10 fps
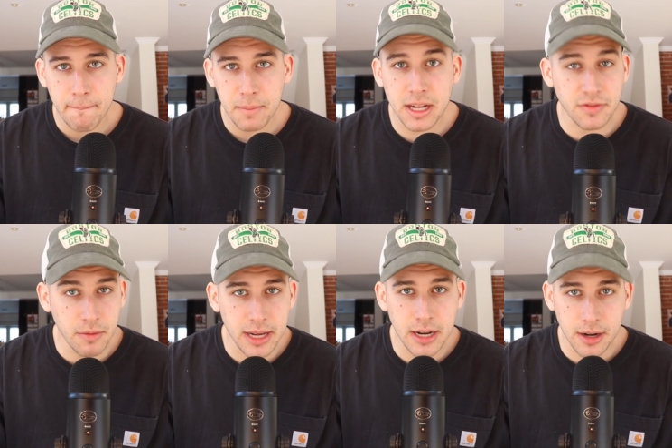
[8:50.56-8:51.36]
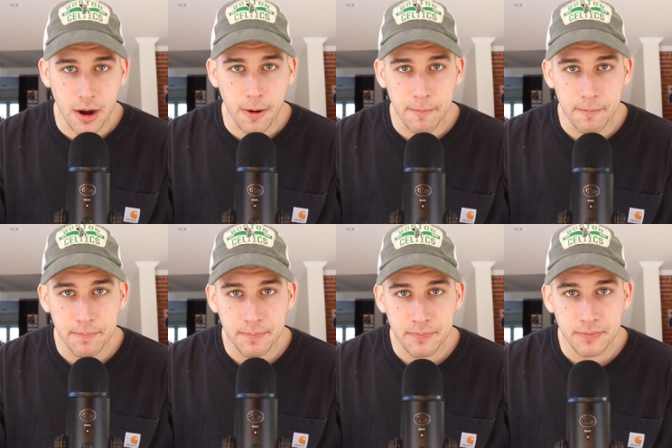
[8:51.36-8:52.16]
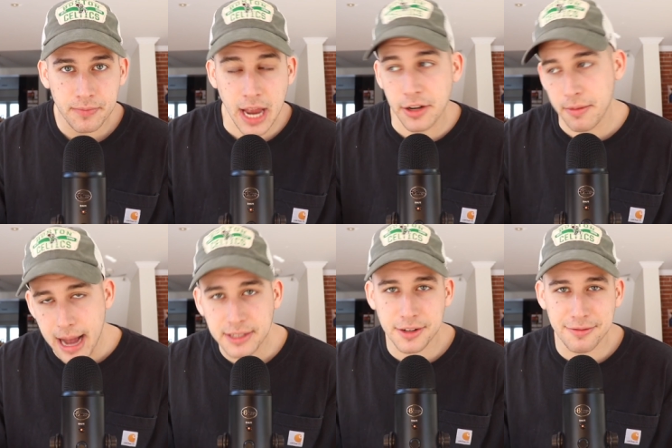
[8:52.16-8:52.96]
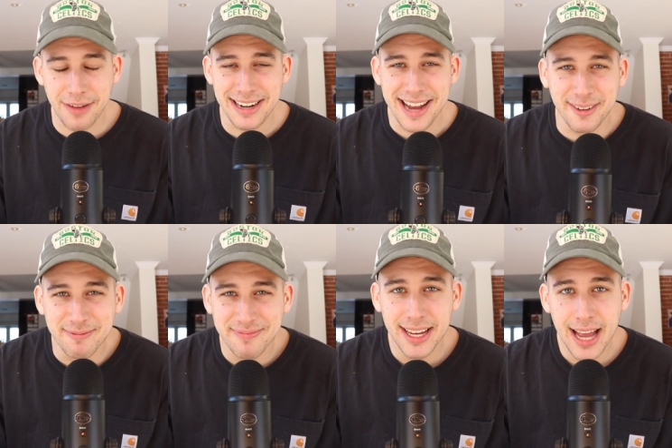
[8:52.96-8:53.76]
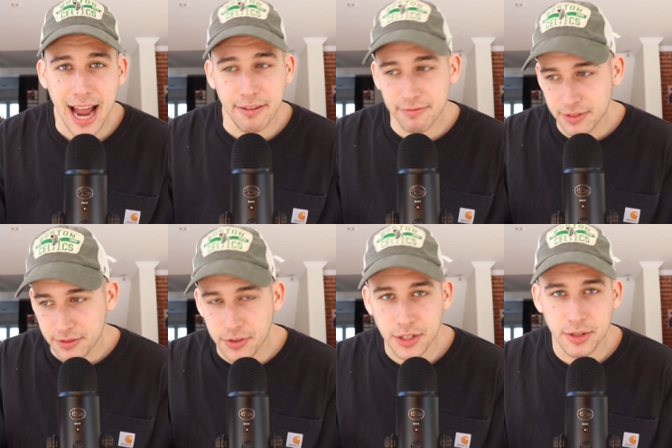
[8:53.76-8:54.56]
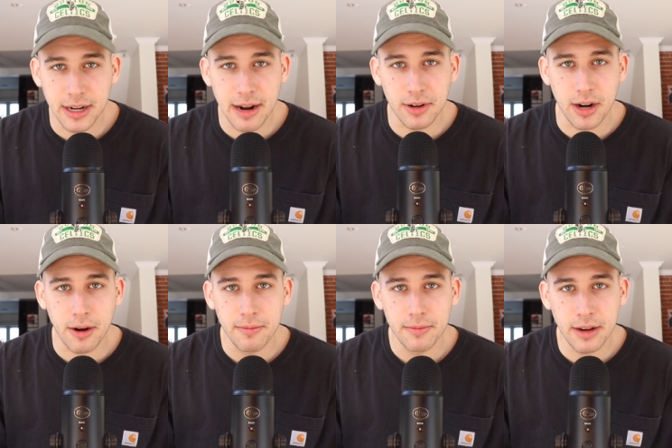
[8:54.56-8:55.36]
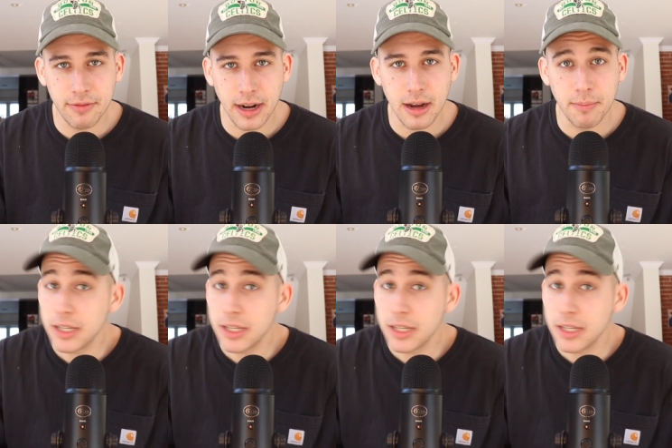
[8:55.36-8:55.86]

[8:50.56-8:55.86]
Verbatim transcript: That is for me to know and your master to find out and for you to never know and find out.